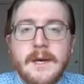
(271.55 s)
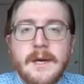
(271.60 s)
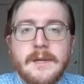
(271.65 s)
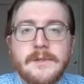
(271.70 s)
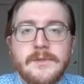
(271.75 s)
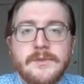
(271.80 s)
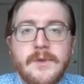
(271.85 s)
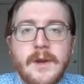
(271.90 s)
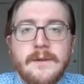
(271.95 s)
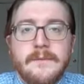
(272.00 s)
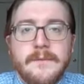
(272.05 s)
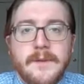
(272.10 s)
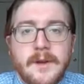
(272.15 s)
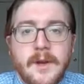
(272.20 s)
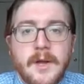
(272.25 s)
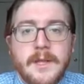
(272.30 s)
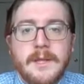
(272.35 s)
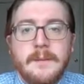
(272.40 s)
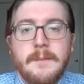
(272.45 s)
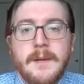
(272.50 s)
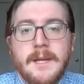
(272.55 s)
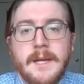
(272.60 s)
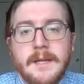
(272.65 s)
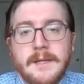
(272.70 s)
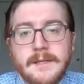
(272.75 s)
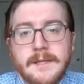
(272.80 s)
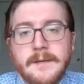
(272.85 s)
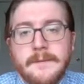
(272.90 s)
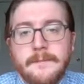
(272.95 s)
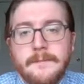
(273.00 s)
to try and figure out the main
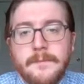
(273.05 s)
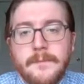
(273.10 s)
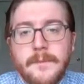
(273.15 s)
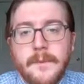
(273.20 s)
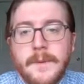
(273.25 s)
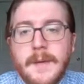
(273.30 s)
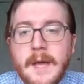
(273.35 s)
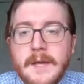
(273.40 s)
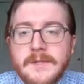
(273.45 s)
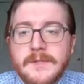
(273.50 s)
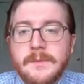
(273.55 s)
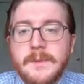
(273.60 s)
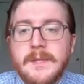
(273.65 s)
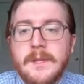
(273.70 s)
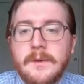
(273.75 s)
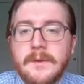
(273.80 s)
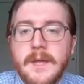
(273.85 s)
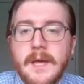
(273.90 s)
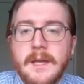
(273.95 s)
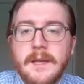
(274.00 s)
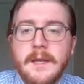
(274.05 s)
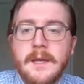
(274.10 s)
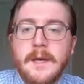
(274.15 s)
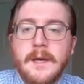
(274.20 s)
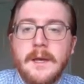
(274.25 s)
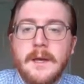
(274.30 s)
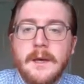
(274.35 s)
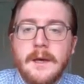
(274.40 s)
idea? Okay, so we know that